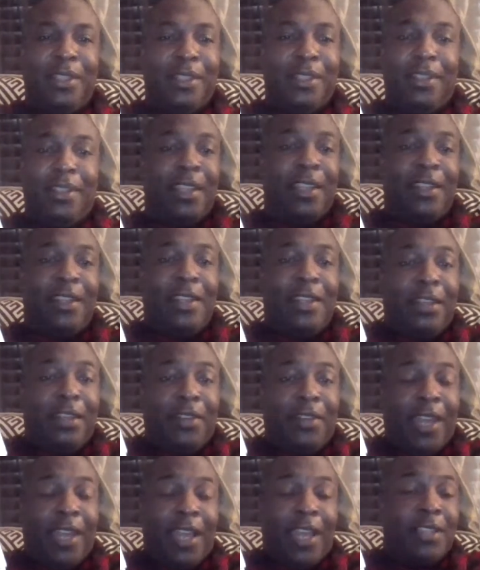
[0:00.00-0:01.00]
they
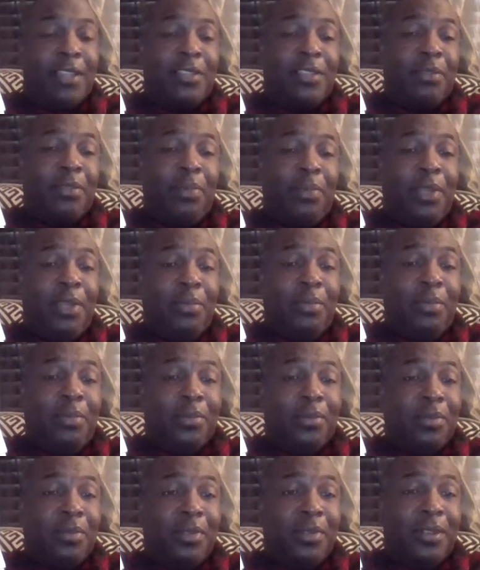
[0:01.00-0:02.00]
never ask the
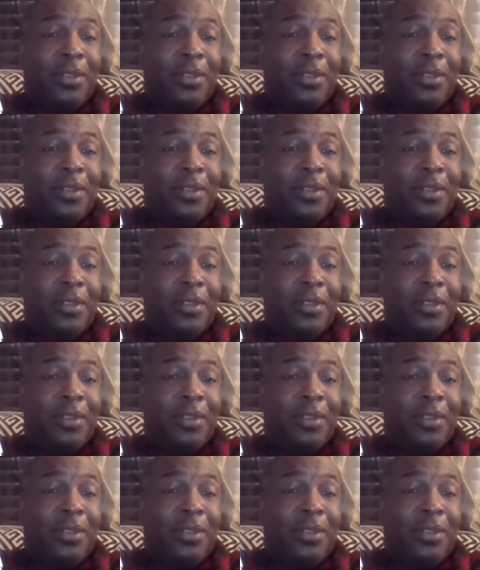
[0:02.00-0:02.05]
people.